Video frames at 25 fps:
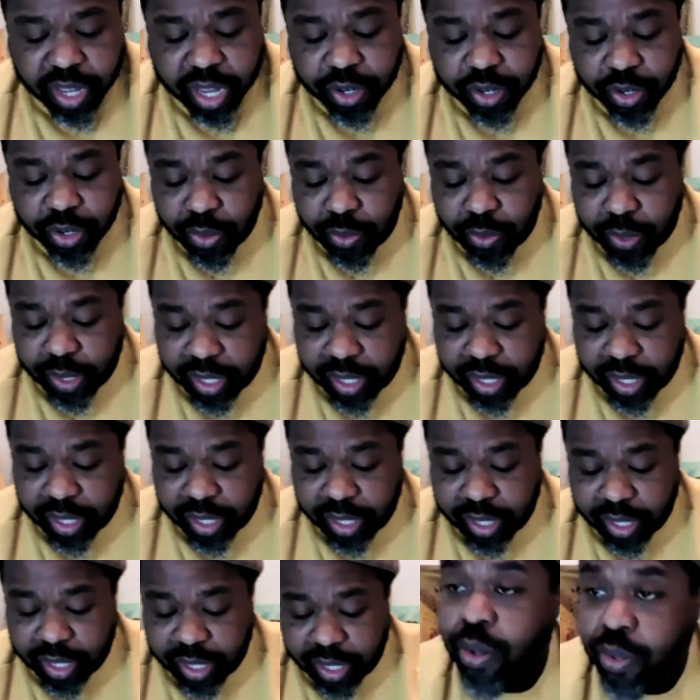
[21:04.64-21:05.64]
knew and did not
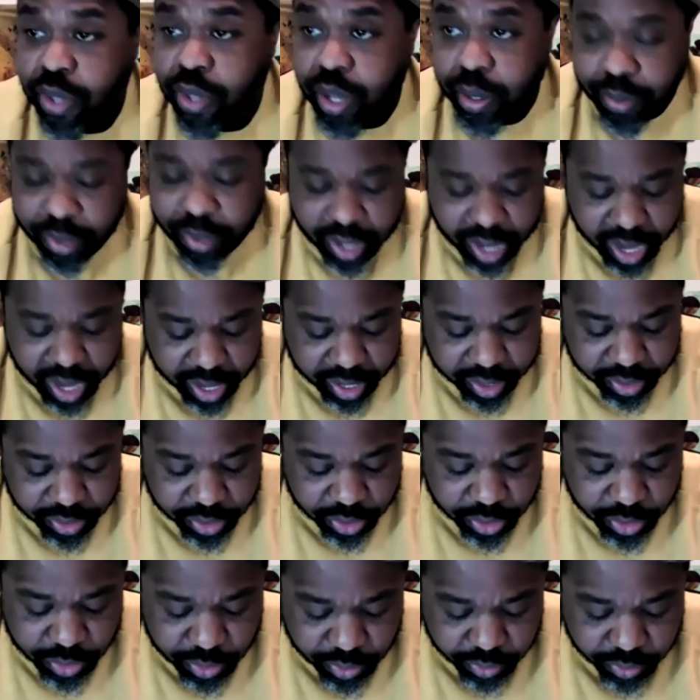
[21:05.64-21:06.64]
know that were dying
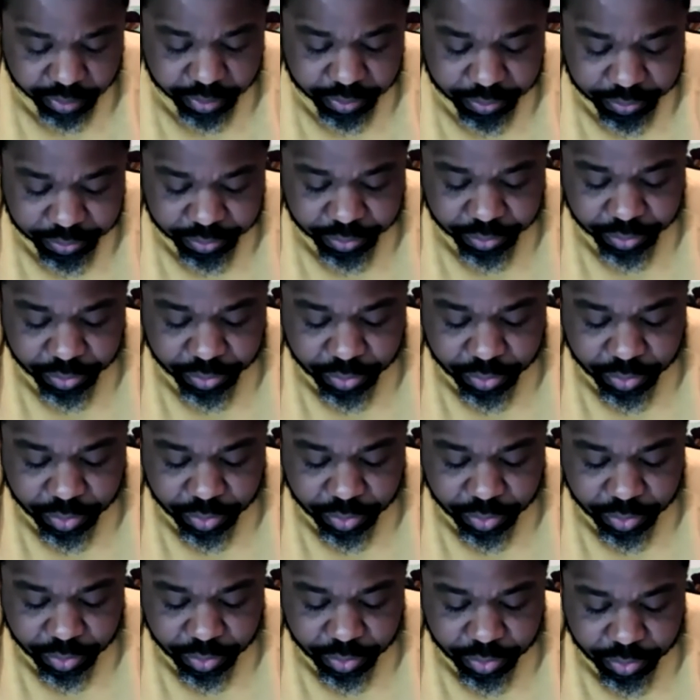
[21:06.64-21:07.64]
too.
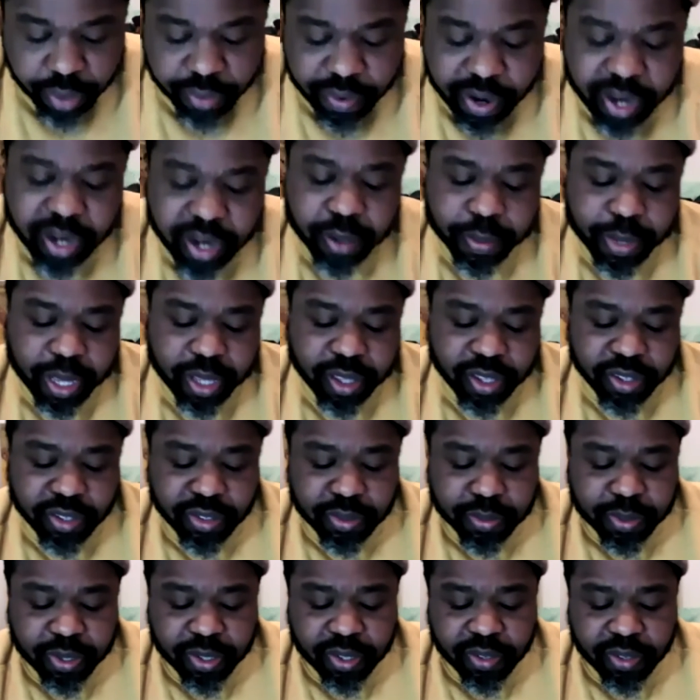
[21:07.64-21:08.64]
Writing about this
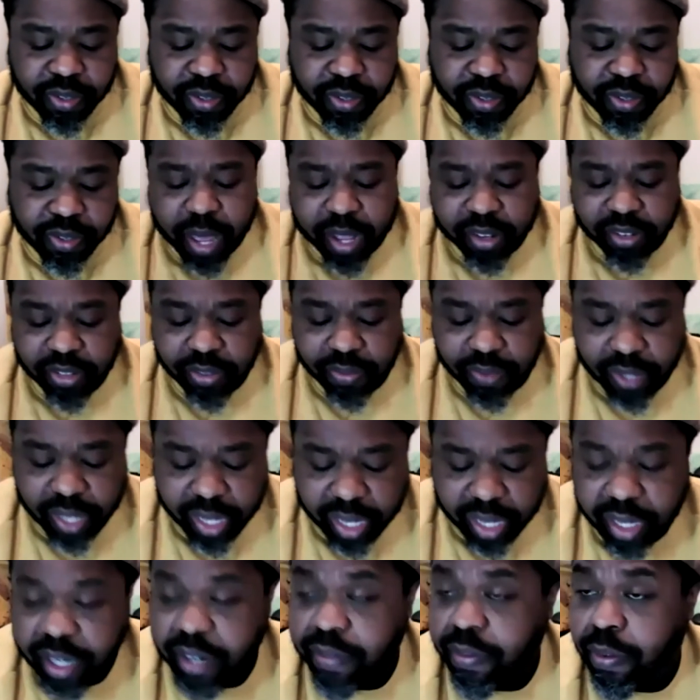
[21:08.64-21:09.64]
specific patch of
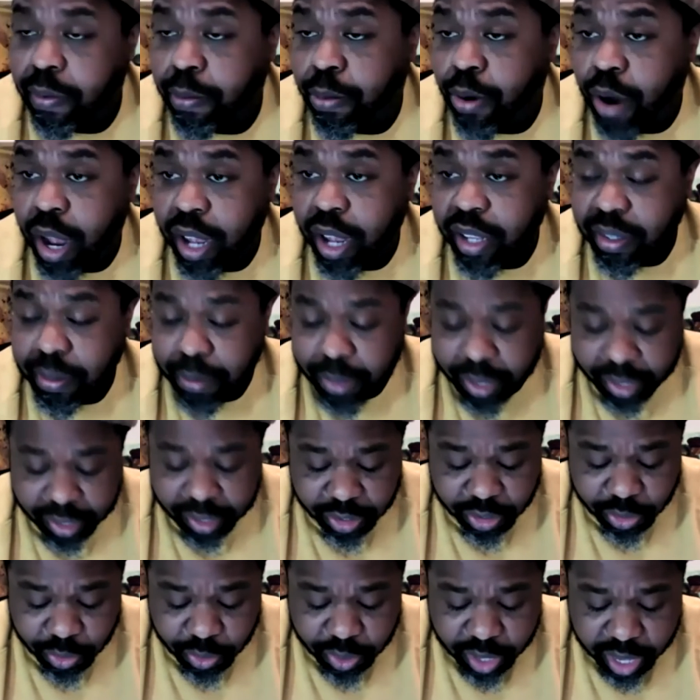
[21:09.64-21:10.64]
land of approximately
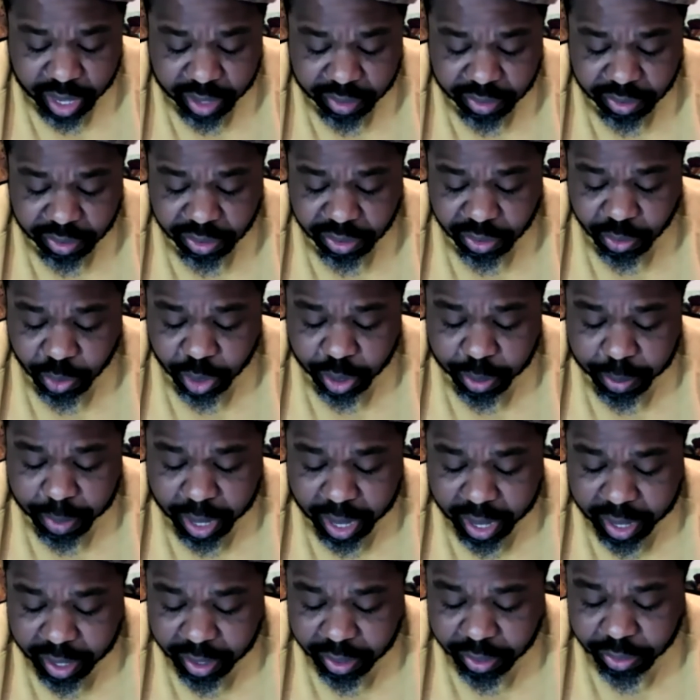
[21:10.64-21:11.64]
2,000 square
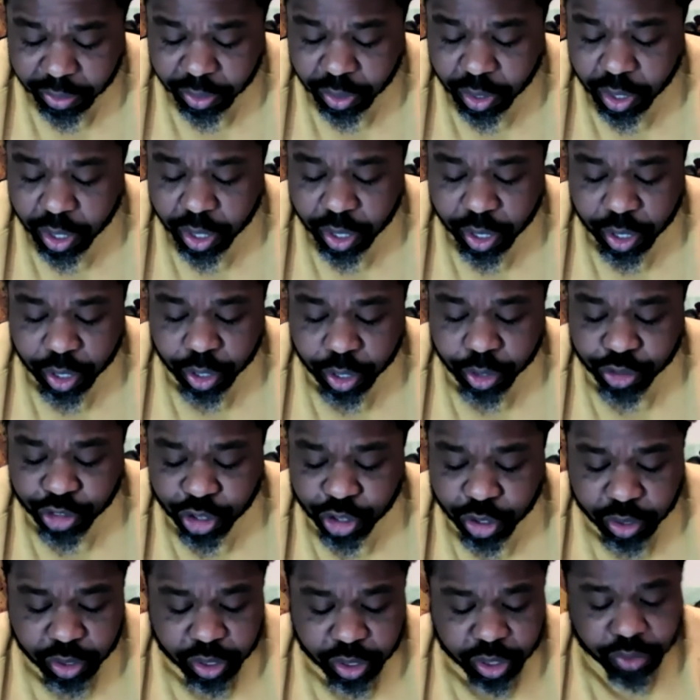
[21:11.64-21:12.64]
miles,
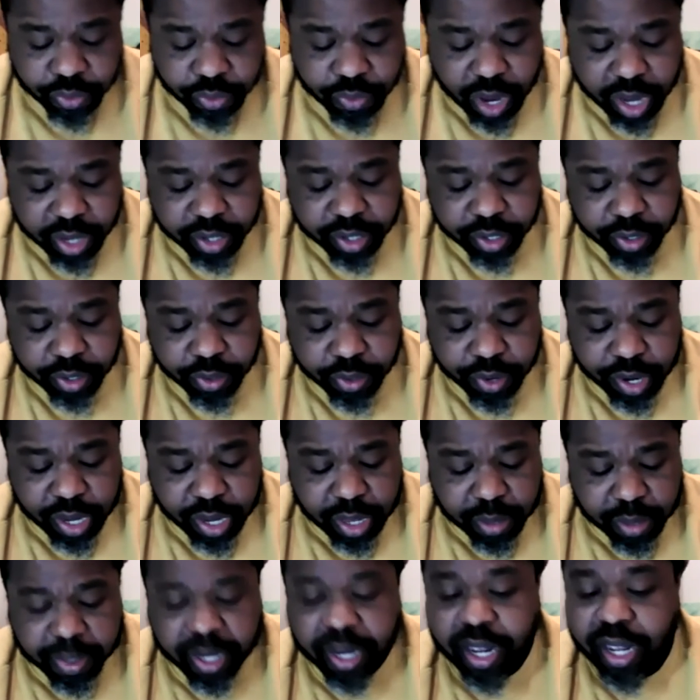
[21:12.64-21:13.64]
journalist Rhonda
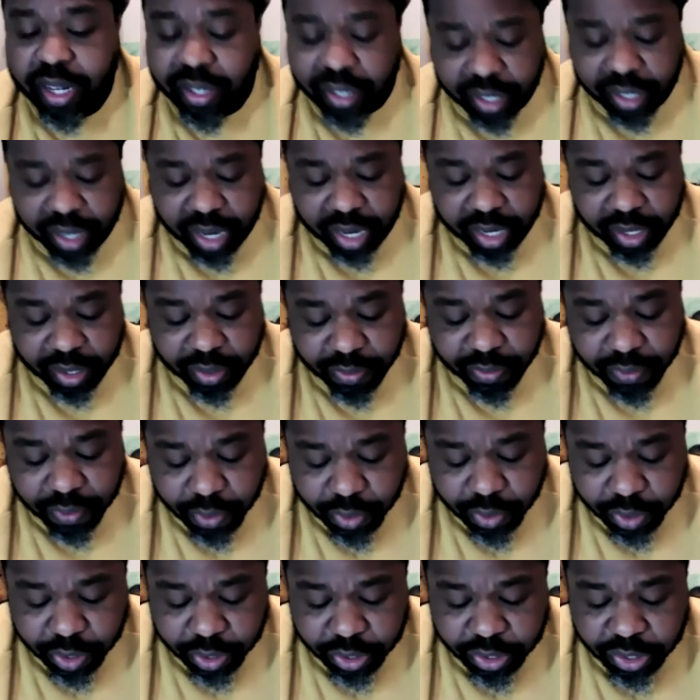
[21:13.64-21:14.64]
Graham in
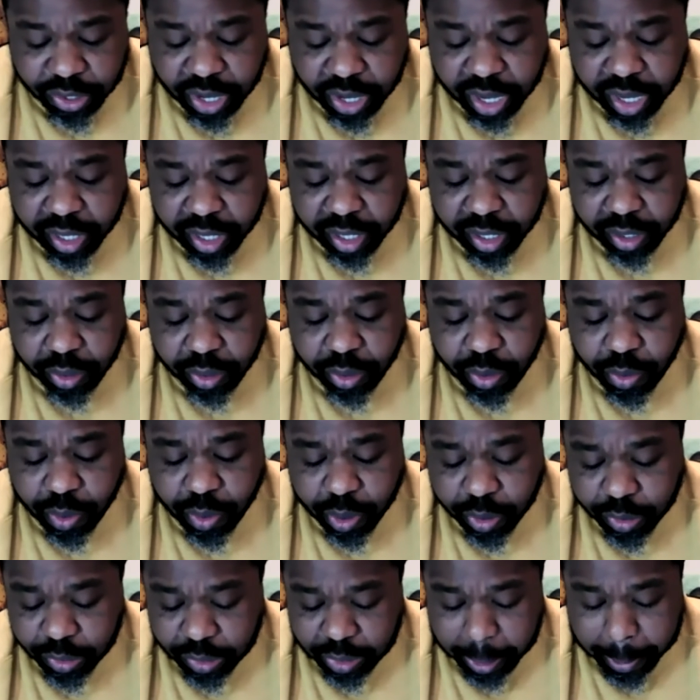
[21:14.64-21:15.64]
1994 stated,
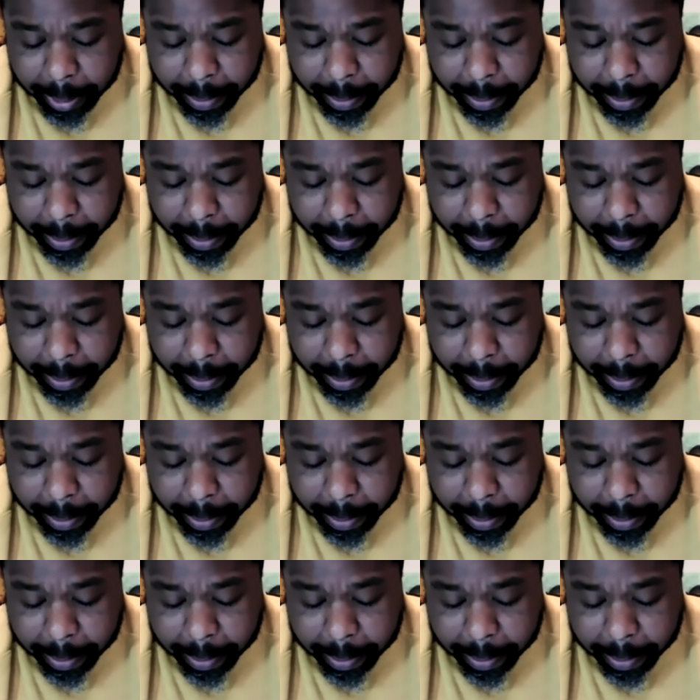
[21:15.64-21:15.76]
quote,